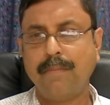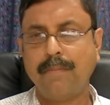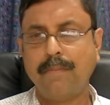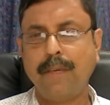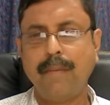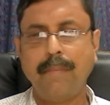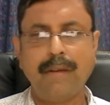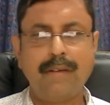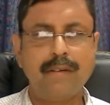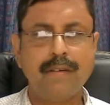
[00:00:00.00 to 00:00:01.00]
be a
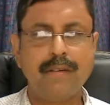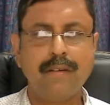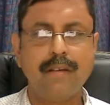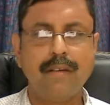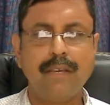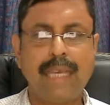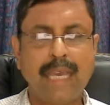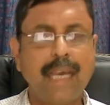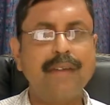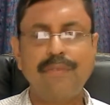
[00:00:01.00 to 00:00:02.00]
bit
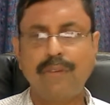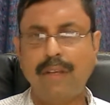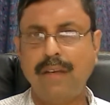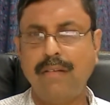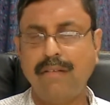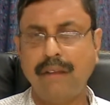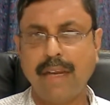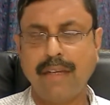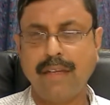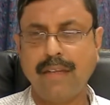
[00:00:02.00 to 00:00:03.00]
careful in
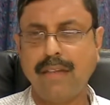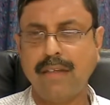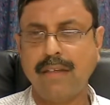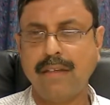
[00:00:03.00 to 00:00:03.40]
writing the